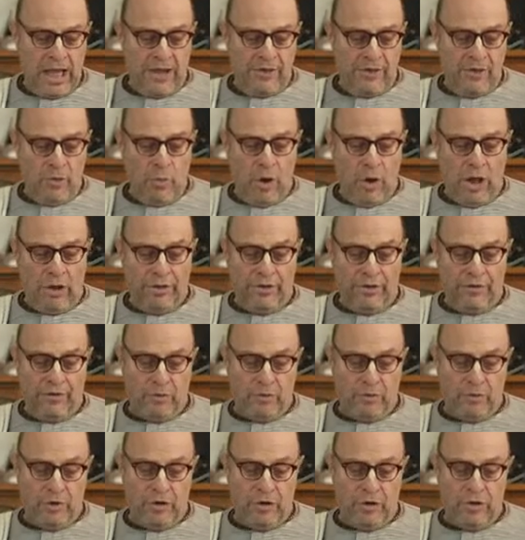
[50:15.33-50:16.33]
the wealth of the
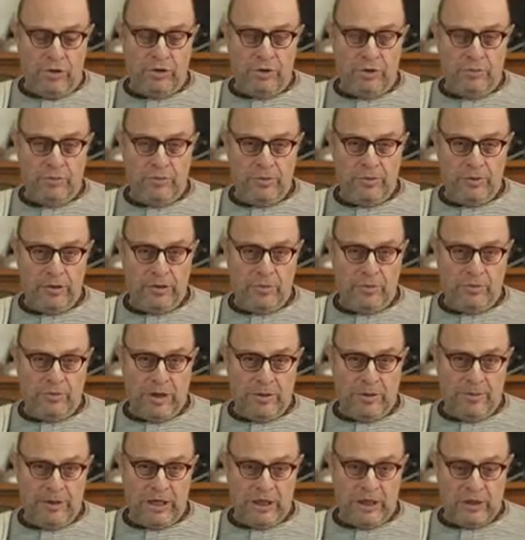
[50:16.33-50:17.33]
world,
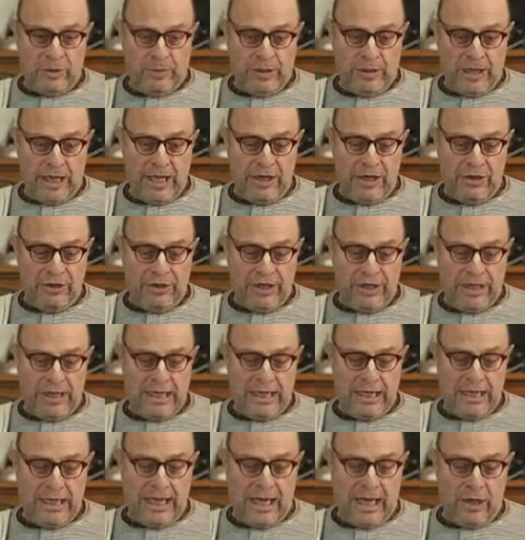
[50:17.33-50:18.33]
Prabhupada explains
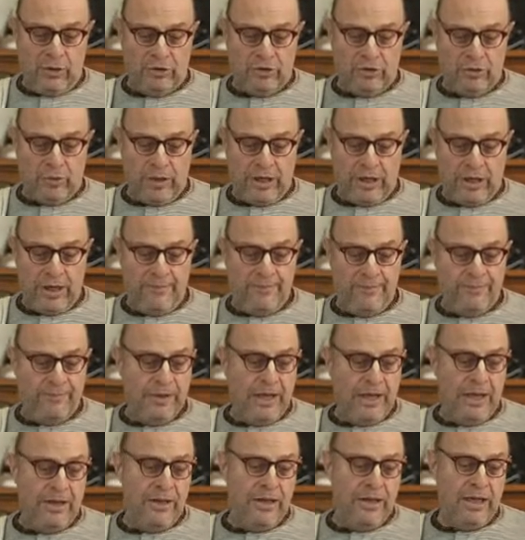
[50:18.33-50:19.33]
elsewhere
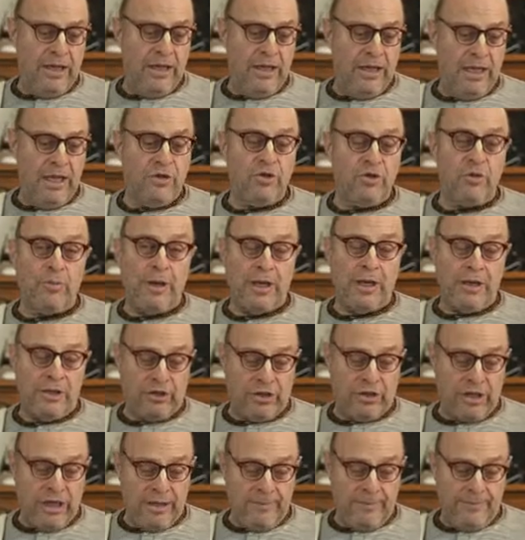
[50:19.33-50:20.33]
in the
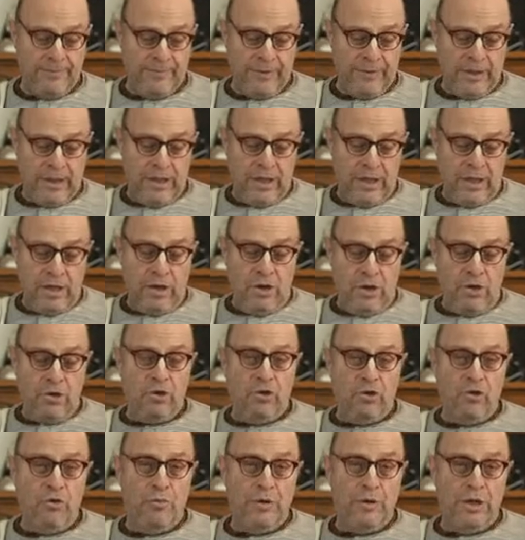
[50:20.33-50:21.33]
Upanishad,
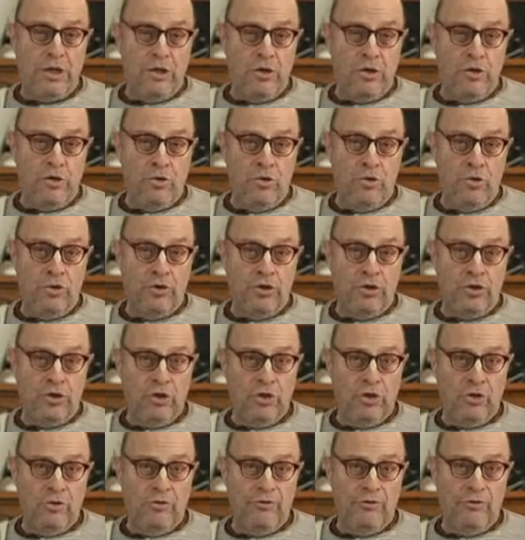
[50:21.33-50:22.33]
should be used
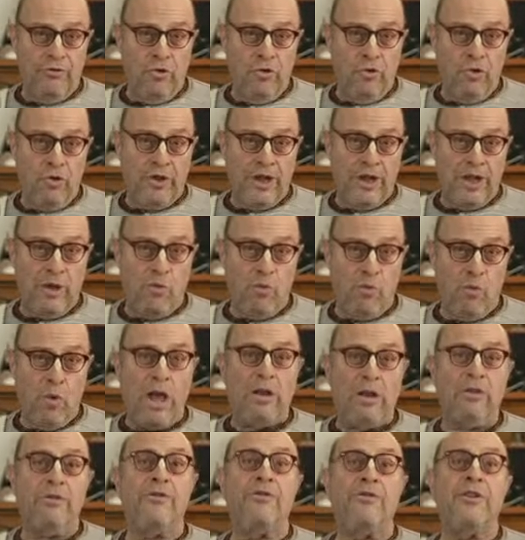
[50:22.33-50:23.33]
for the
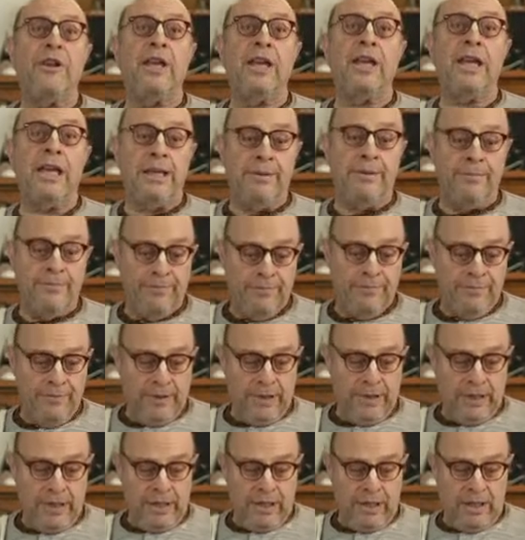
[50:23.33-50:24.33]
welfare
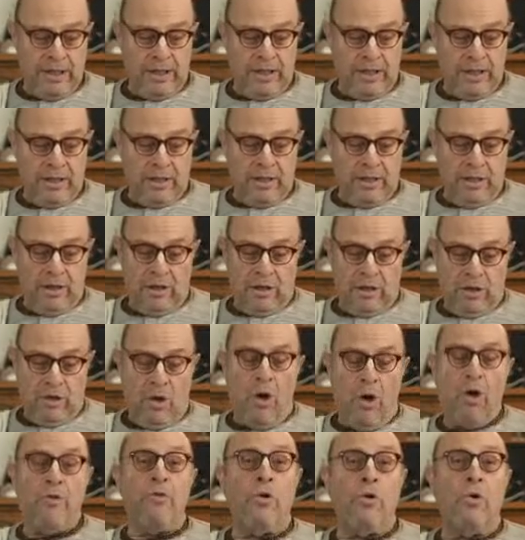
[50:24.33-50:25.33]

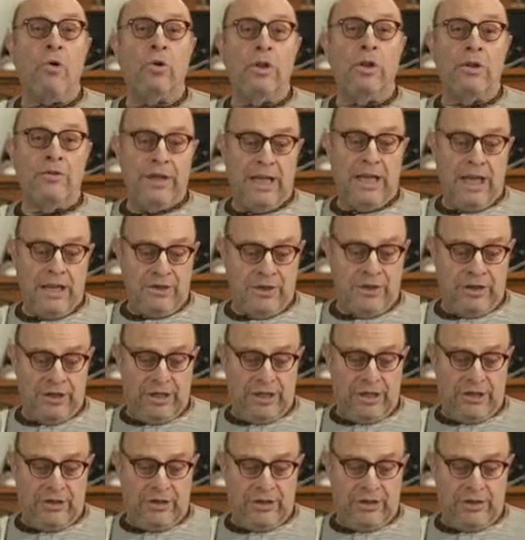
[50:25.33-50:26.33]
of all living
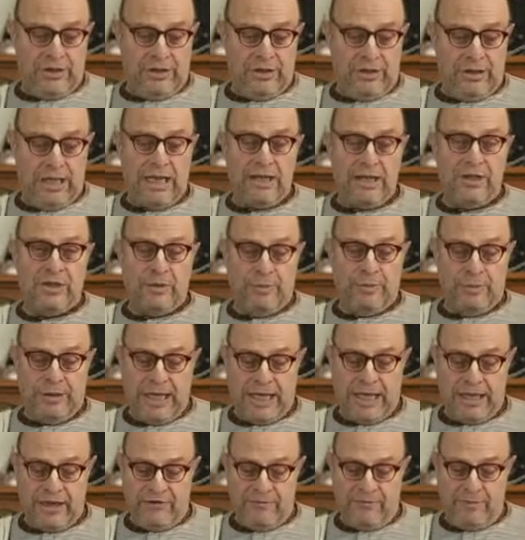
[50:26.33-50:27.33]
entities. That is the
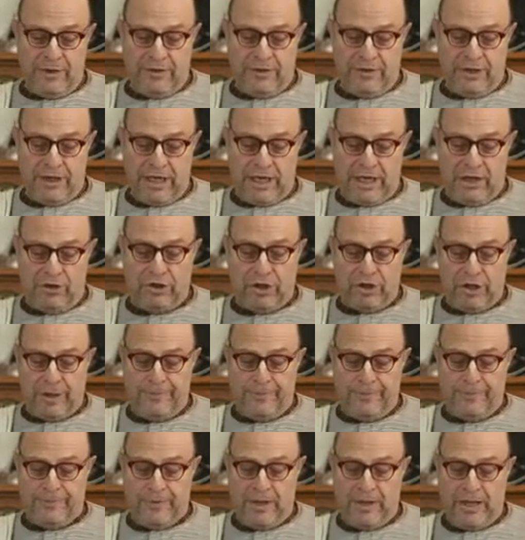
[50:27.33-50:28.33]
plan of Mother Nature.
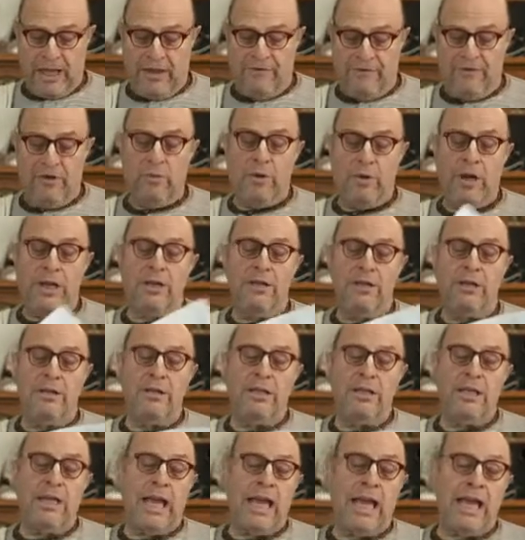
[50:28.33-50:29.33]
Everyone
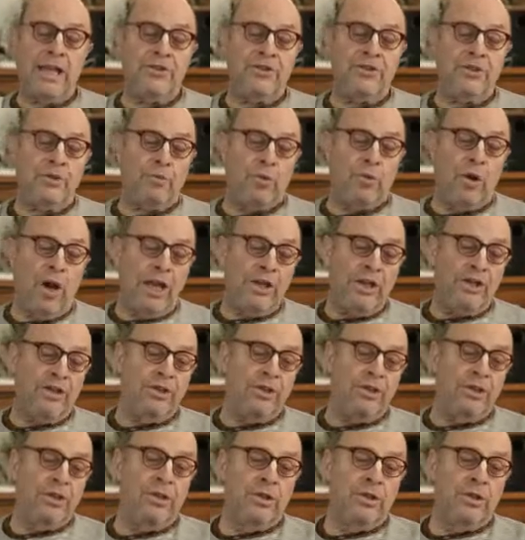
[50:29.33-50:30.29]
has the right